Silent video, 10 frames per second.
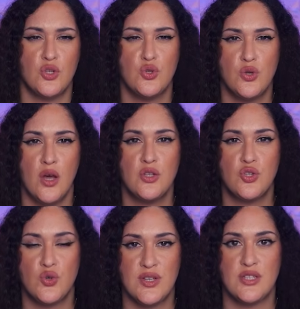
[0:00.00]
Do not
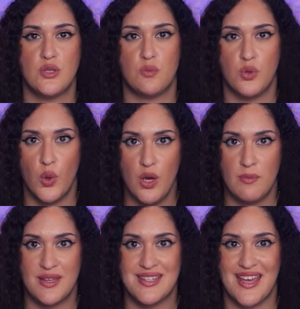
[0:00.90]
treat
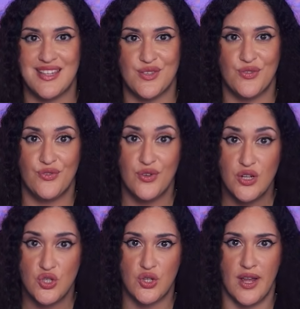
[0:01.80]
deployment as the
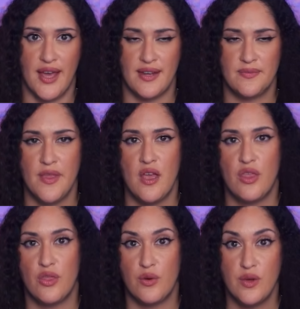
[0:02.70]
finish line.
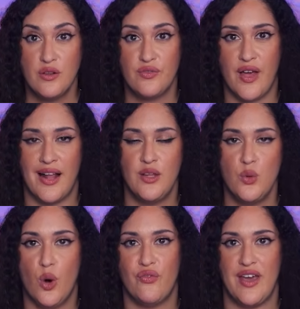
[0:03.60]
The real value
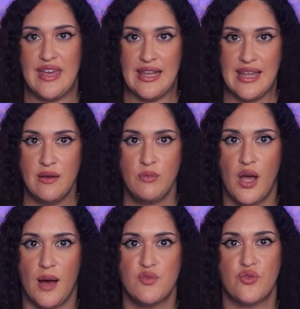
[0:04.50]
of ALM
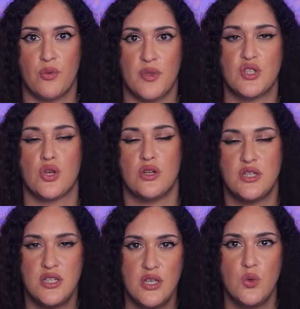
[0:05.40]
comes from this
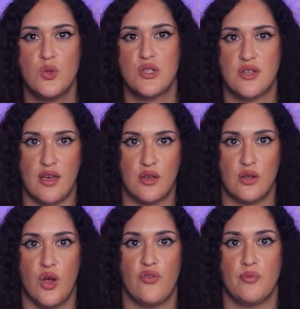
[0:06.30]
continuous
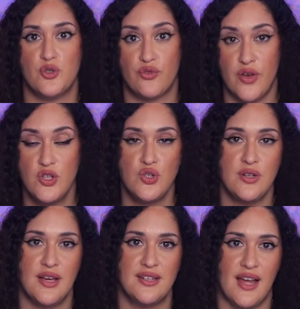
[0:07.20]
cycle of
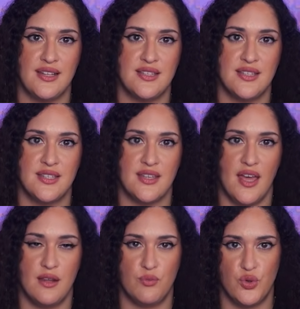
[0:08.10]
observation, analysis,
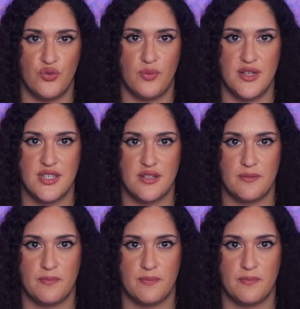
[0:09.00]
and improvement.